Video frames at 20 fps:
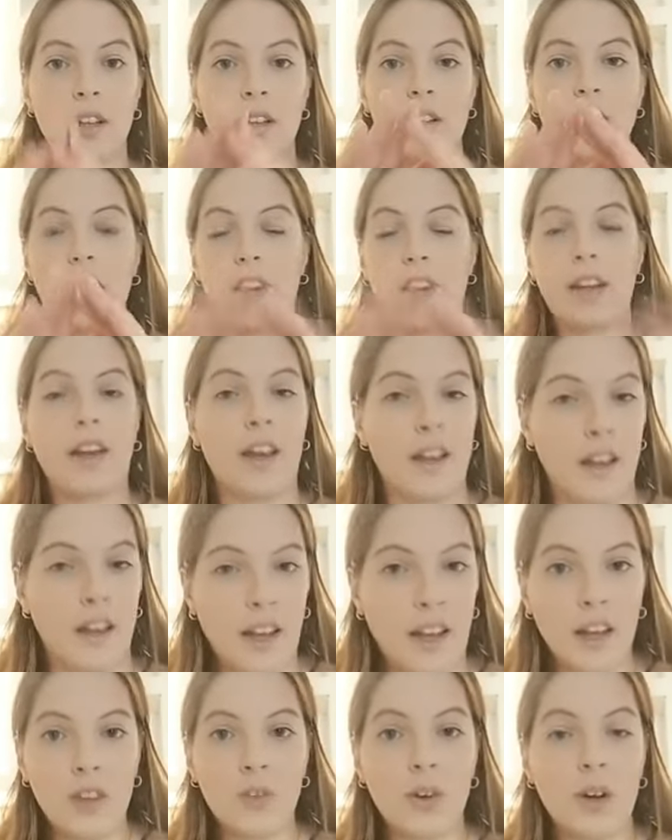Again,
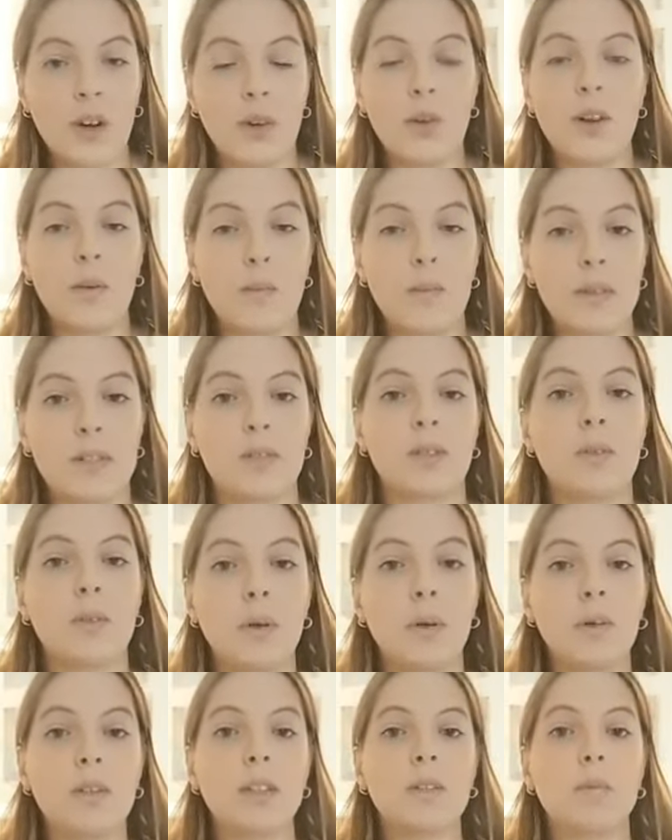I can do a whole episode
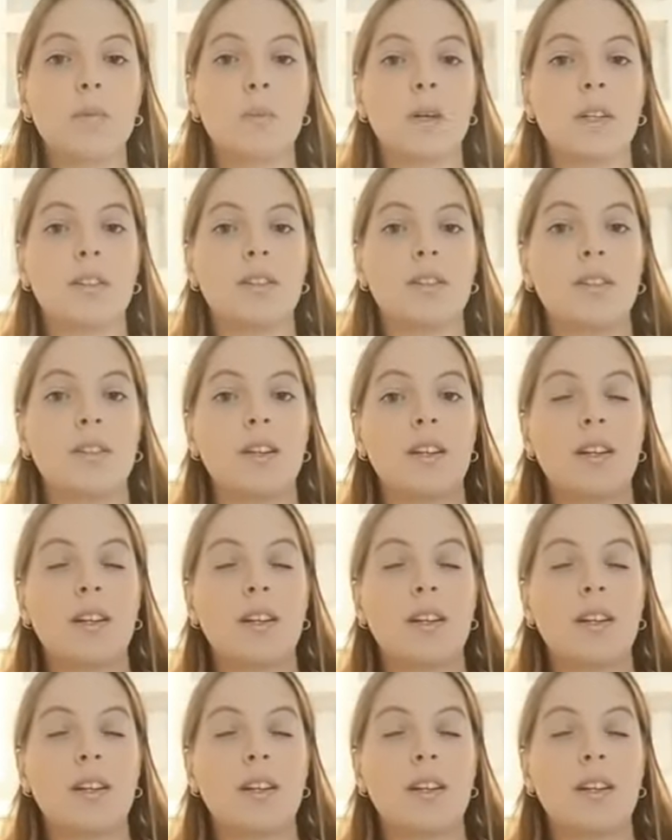about it, but